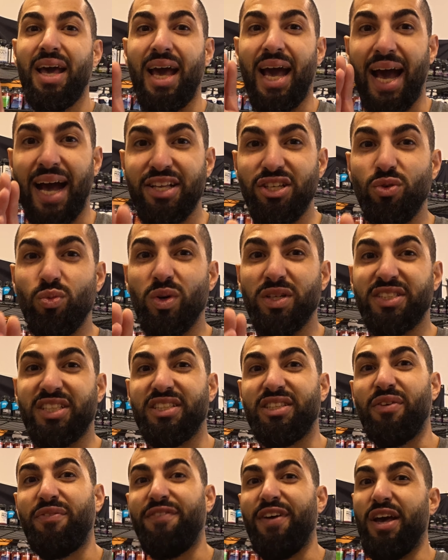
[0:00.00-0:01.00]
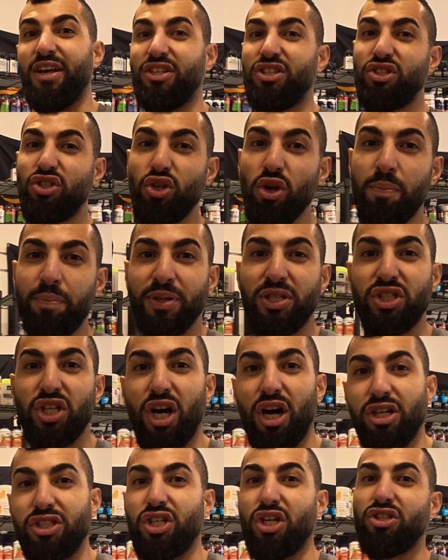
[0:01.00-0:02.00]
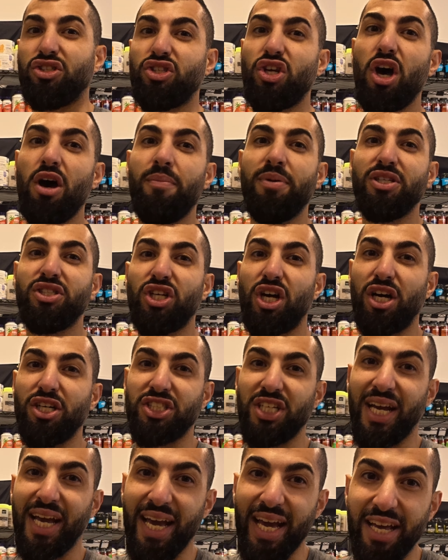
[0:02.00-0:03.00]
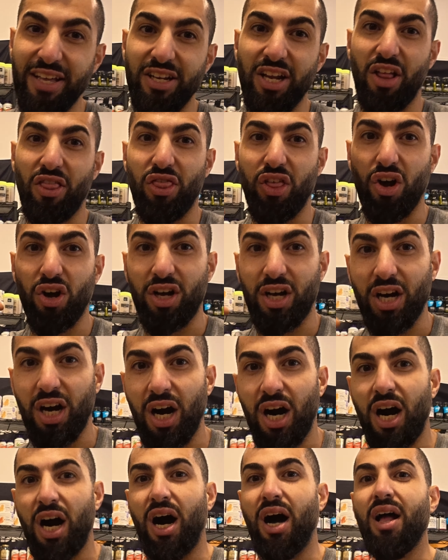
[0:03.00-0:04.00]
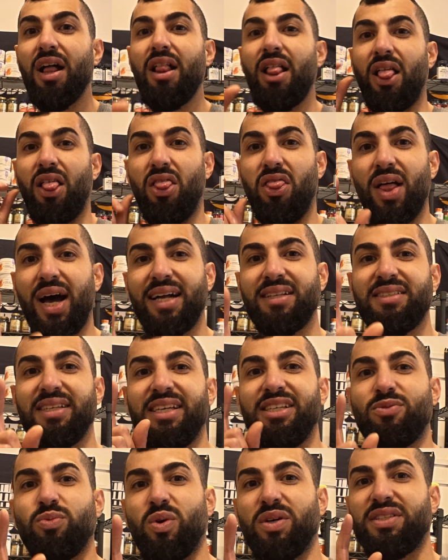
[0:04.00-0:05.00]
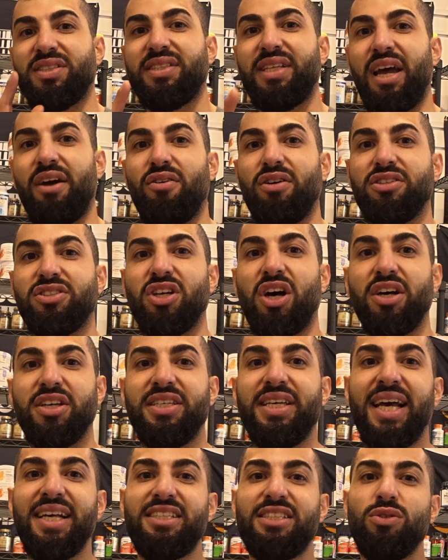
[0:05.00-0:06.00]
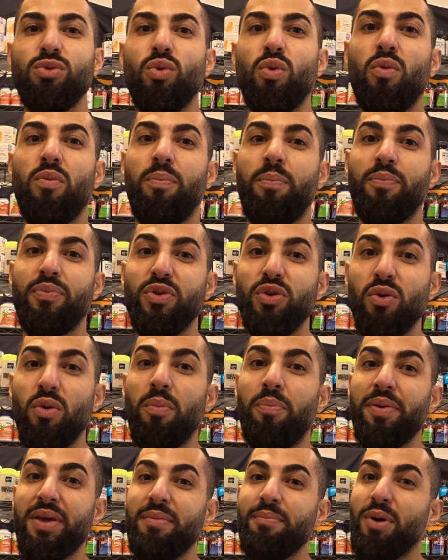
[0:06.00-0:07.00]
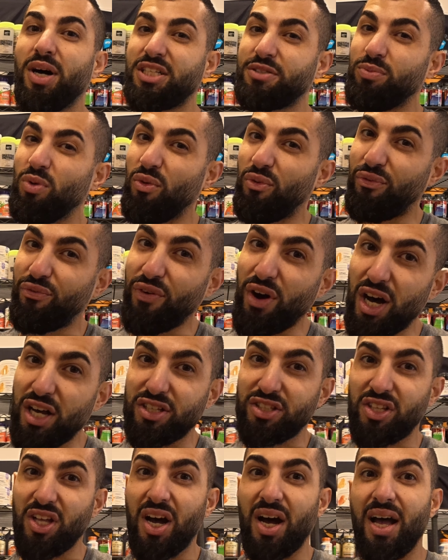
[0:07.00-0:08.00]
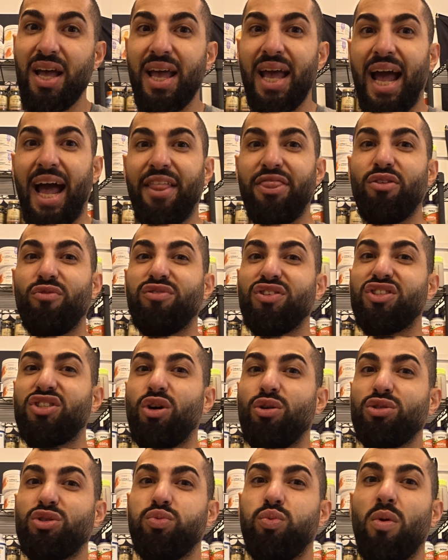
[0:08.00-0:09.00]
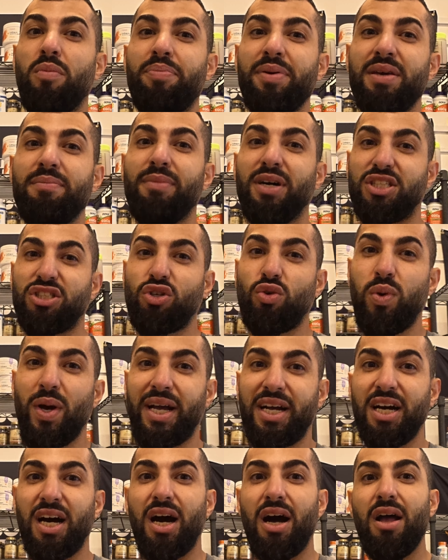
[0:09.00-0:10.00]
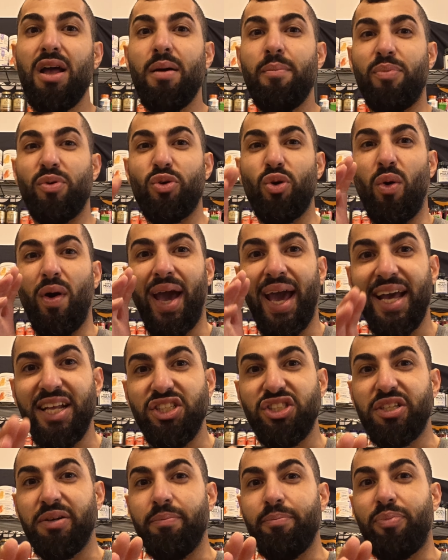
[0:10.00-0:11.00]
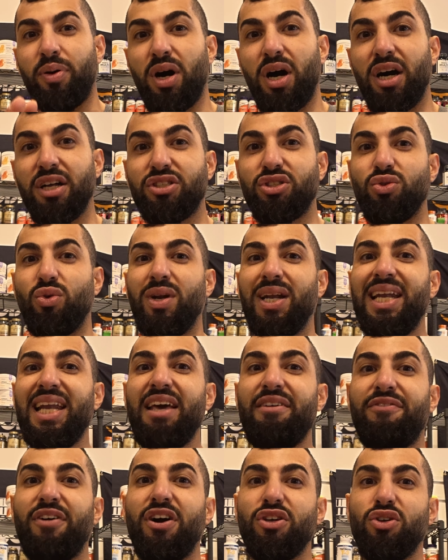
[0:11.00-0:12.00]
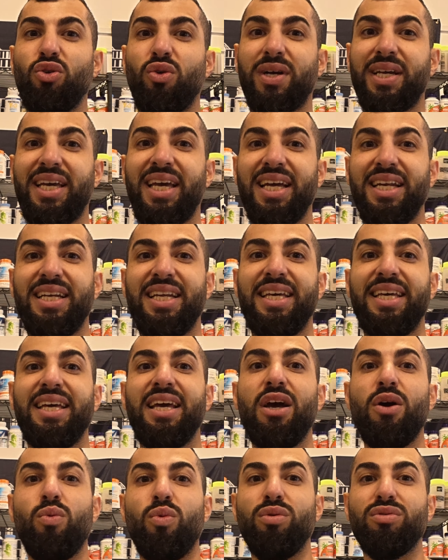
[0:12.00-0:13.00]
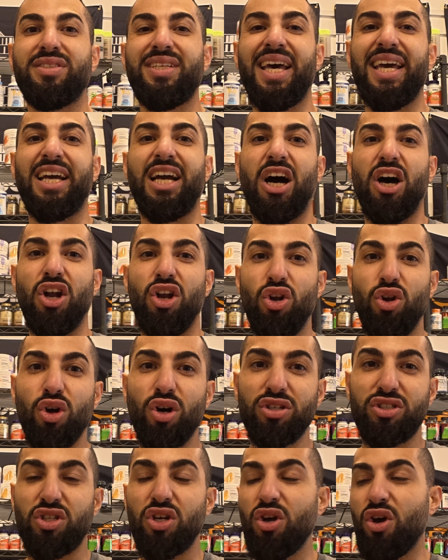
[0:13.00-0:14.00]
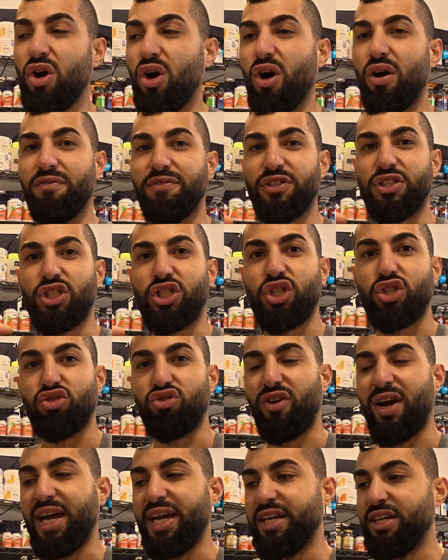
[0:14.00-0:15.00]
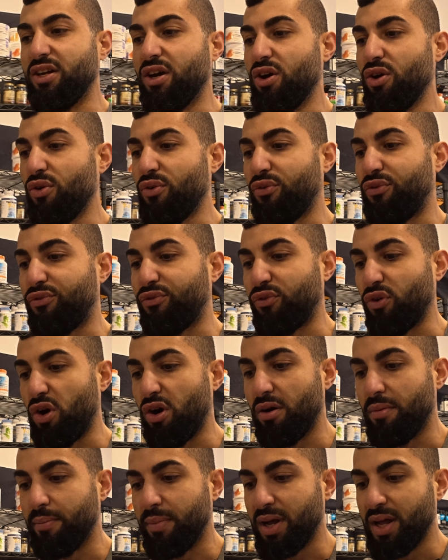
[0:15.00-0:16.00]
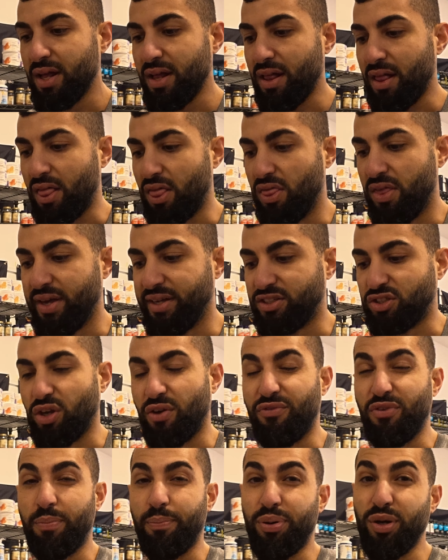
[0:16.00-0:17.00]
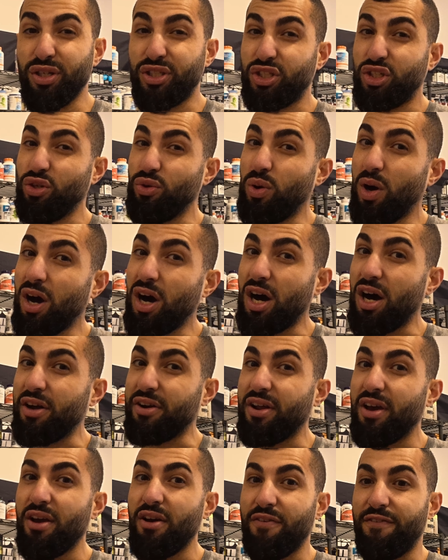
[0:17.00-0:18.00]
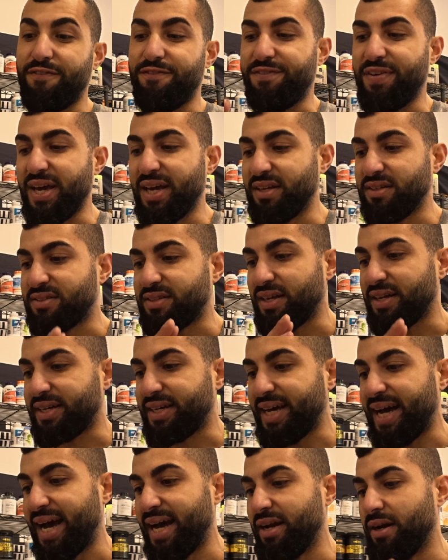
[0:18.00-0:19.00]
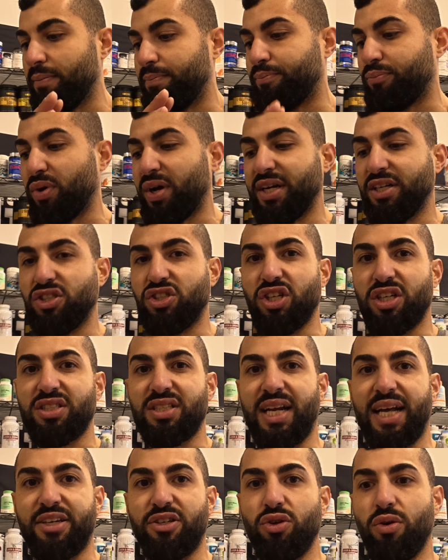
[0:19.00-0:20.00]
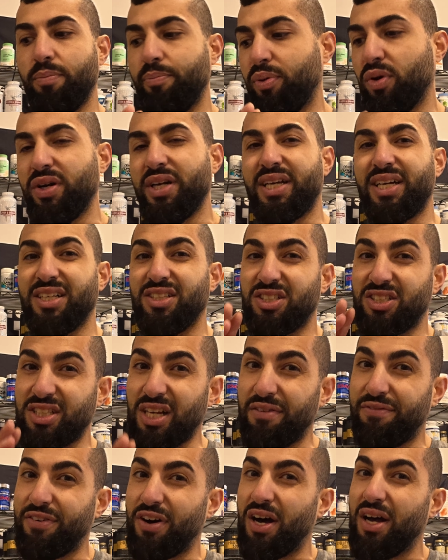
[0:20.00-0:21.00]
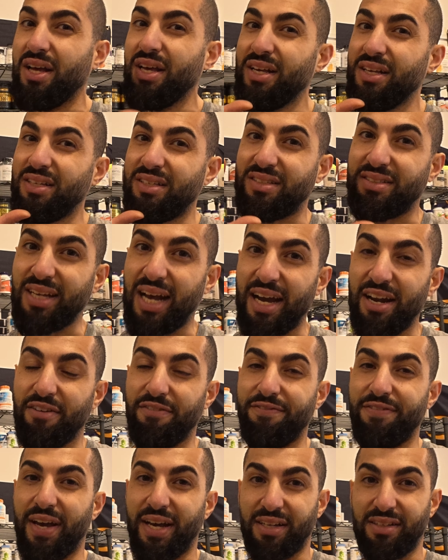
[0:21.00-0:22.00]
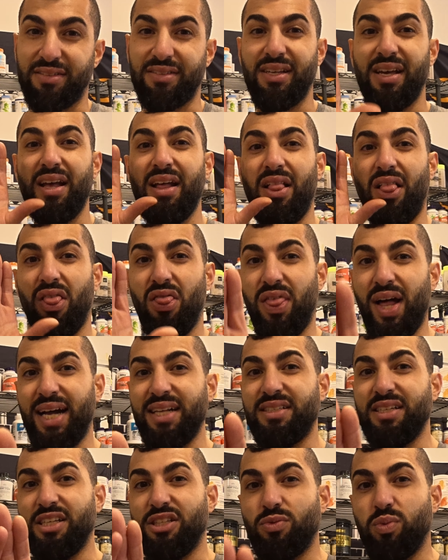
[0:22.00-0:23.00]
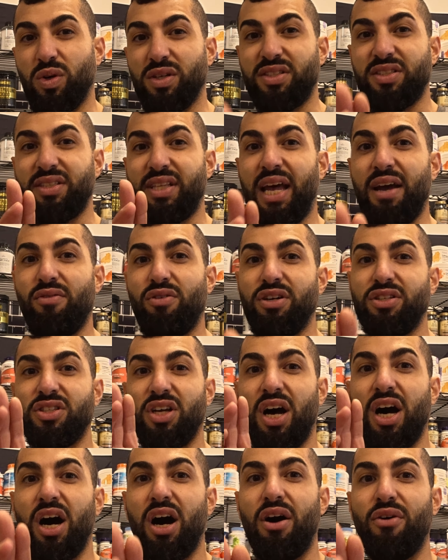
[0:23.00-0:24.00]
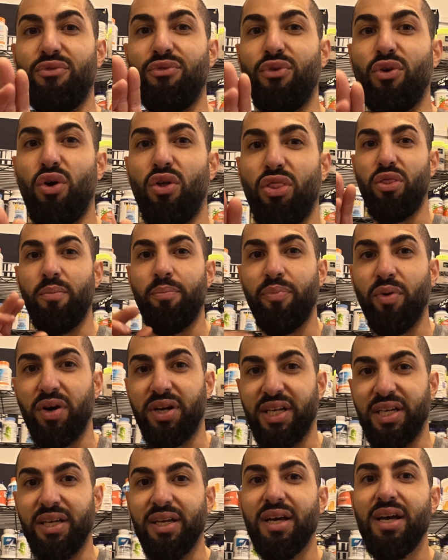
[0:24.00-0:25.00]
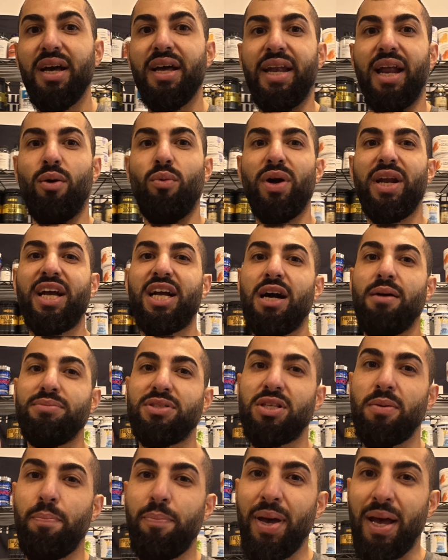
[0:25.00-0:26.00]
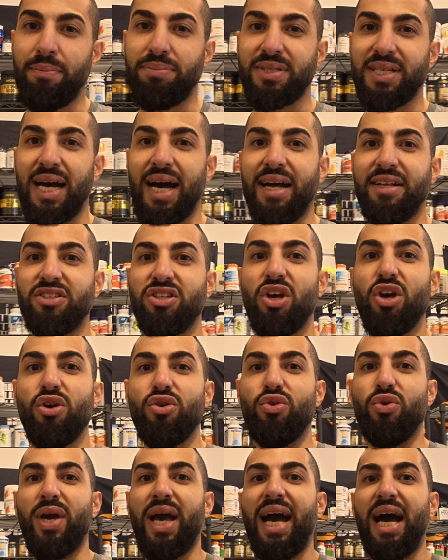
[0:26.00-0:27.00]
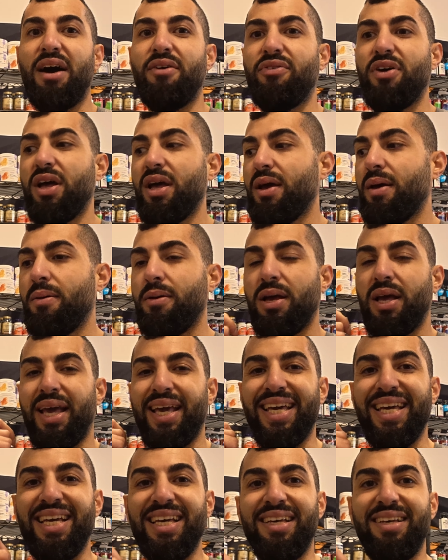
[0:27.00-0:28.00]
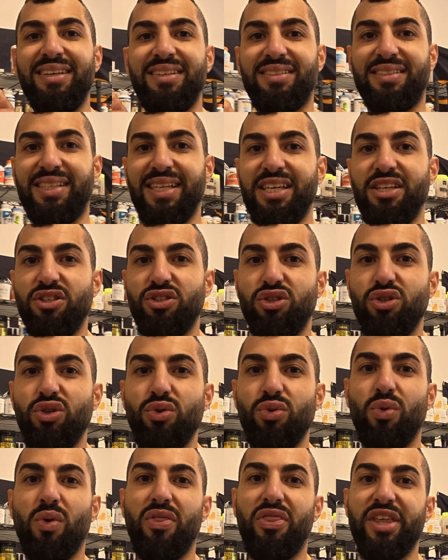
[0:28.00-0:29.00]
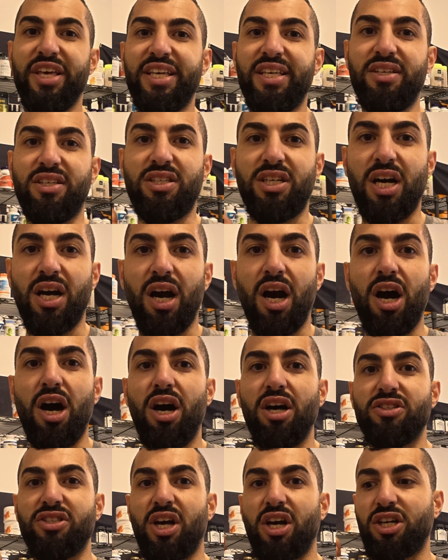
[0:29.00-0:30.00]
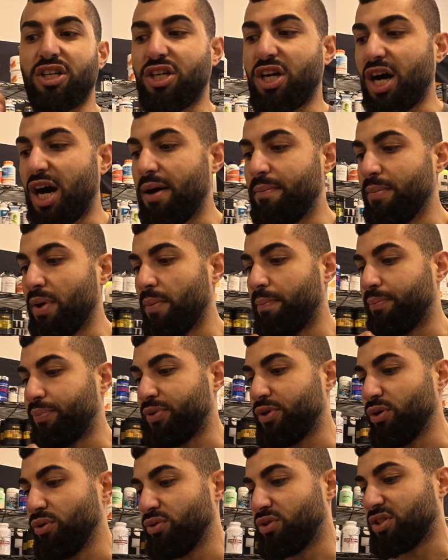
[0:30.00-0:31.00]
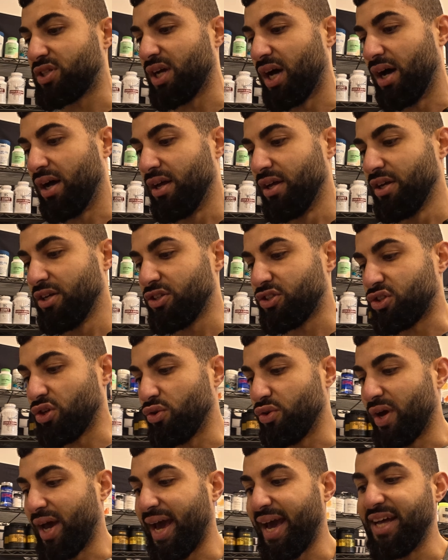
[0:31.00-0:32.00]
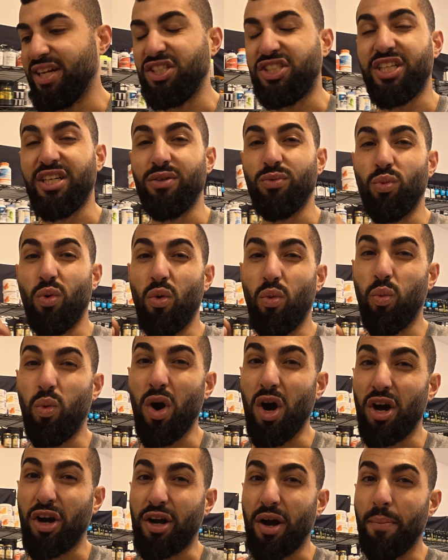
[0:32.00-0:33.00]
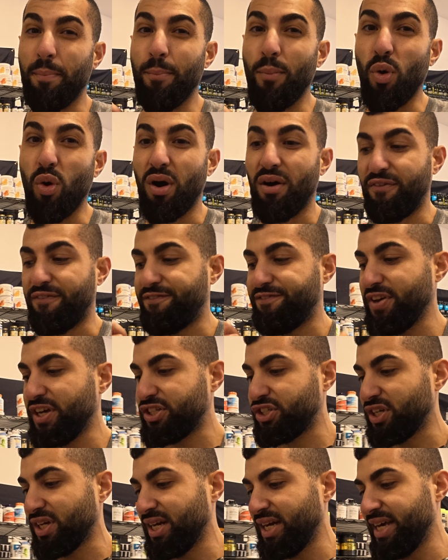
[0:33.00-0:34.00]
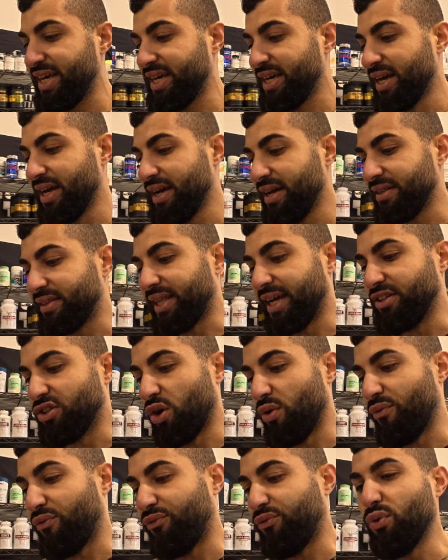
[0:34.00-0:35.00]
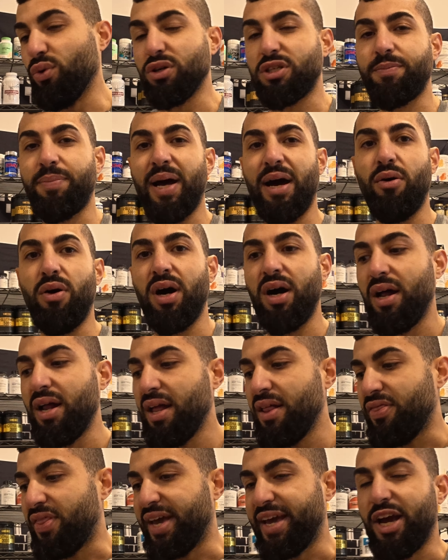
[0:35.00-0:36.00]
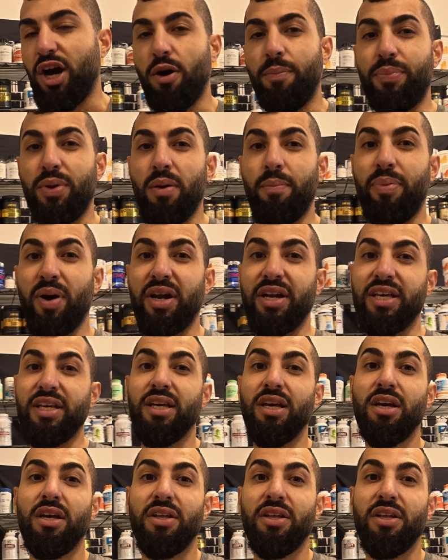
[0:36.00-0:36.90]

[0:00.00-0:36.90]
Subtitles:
and you wanted to fit a supercharger, a turbocharger in the car. That is what steroids are. Yes, you'll be much more faster and the results will be much quicker, but your engine parts, your liver, your kidney will take a lot of strain from this. So if you push too hard, things can break, just like your body can suffer side effects. That is what steroids are for body. Now, when it comes to peptides, you have ECU, the car's computer. So your engine will work more efficiently. They don't force power. They help your body